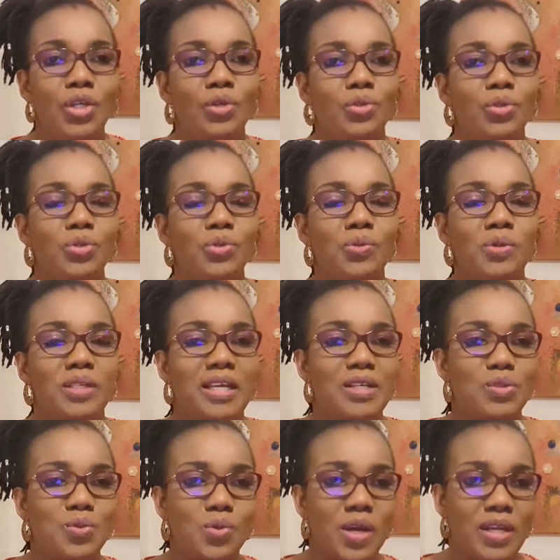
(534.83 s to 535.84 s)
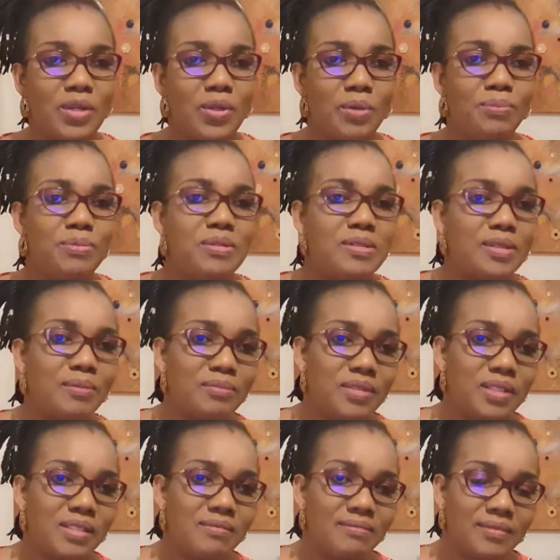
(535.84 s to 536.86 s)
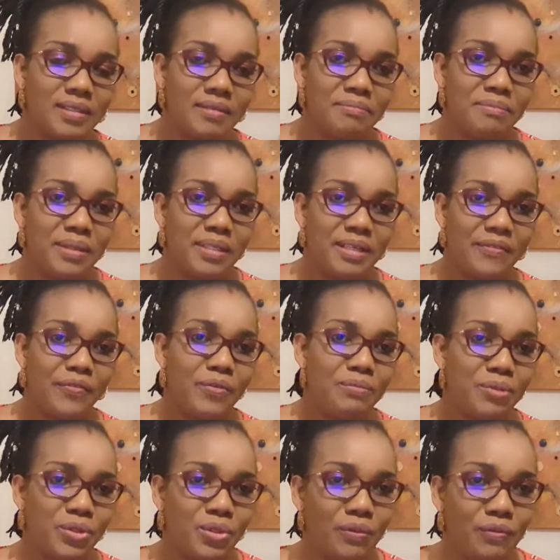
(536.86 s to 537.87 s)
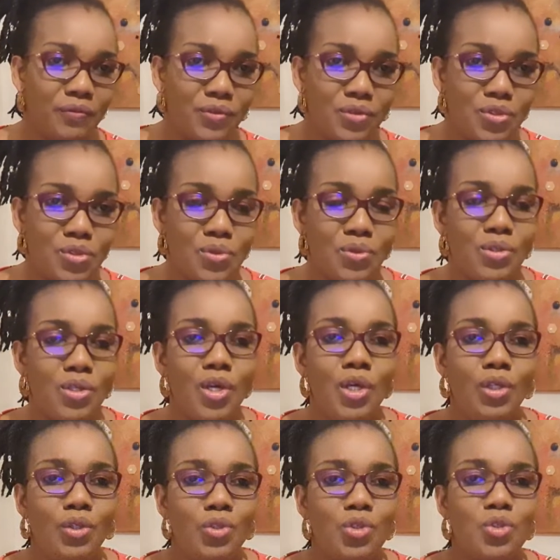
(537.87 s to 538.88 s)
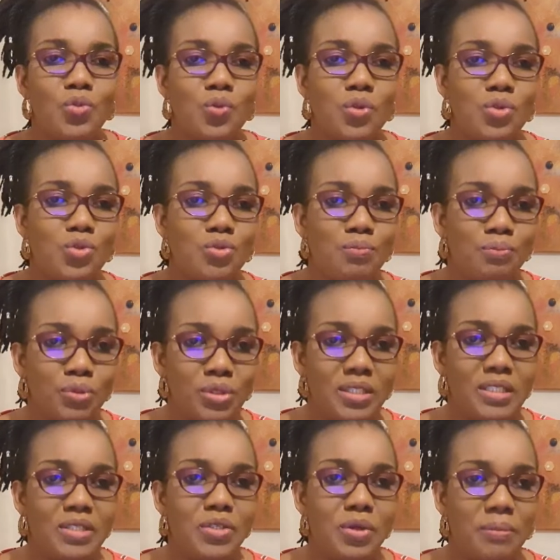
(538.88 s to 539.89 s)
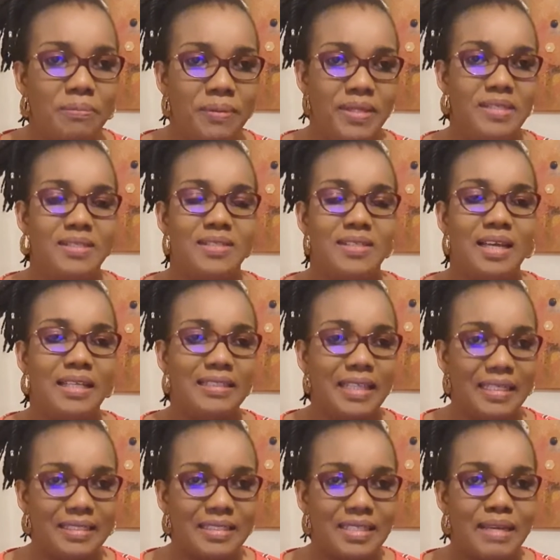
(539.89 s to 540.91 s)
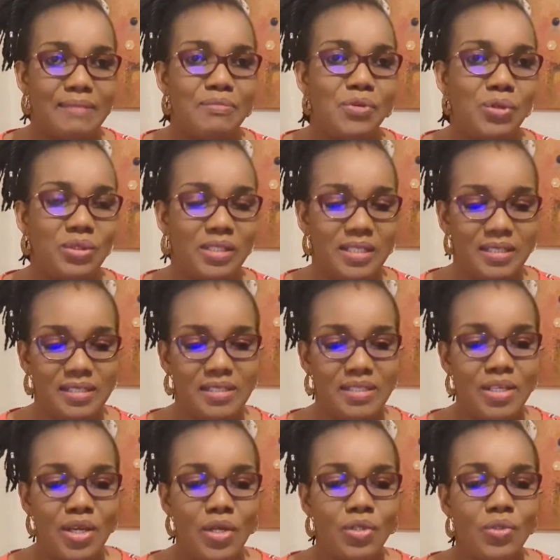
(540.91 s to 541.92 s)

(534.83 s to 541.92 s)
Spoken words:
You don't know whether it will end up in something better for both of you. So you just want to put in your best at that time you're dating.